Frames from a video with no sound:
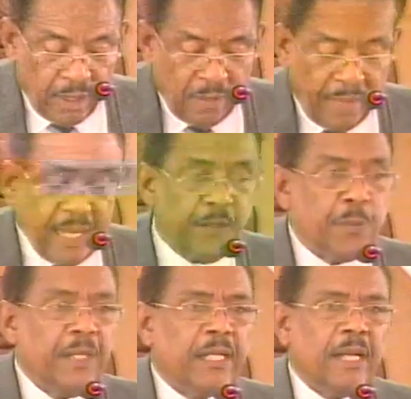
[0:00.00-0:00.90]
Madam
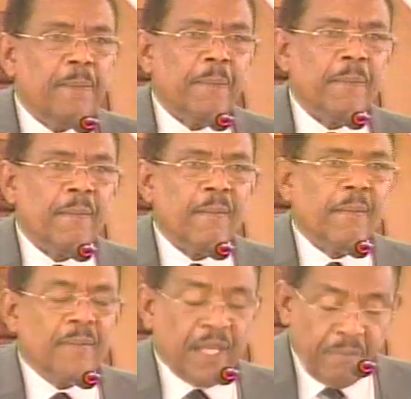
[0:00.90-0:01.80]
Speaker,
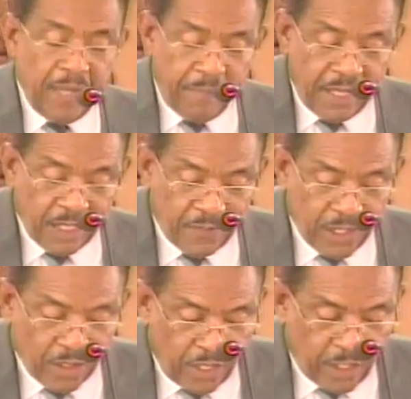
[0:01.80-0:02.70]
members of
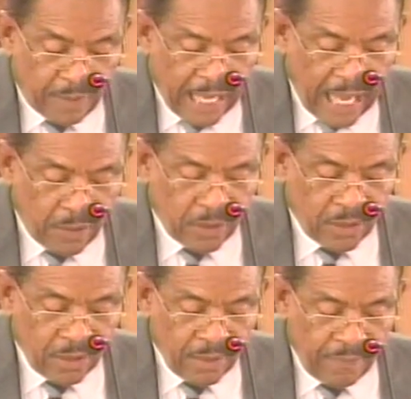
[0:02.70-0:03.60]
this Honorable House,
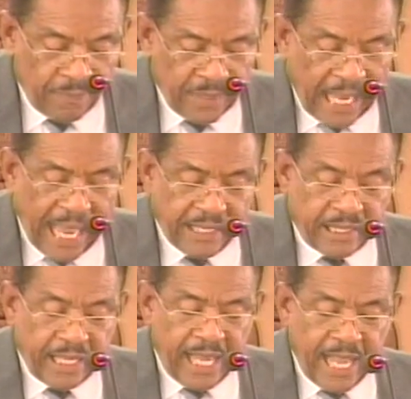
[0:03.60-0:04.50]
I
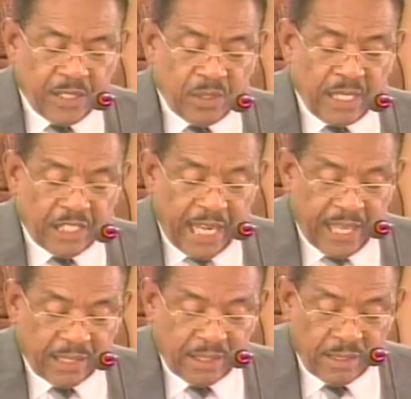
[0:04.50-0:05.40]
dare to
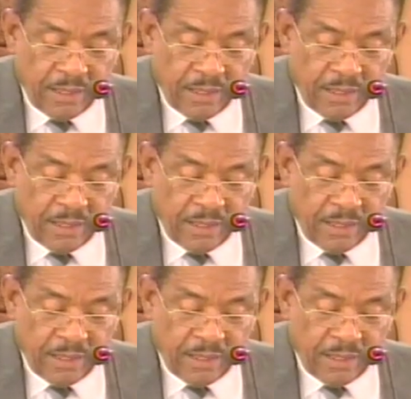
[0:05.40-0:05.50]
suggest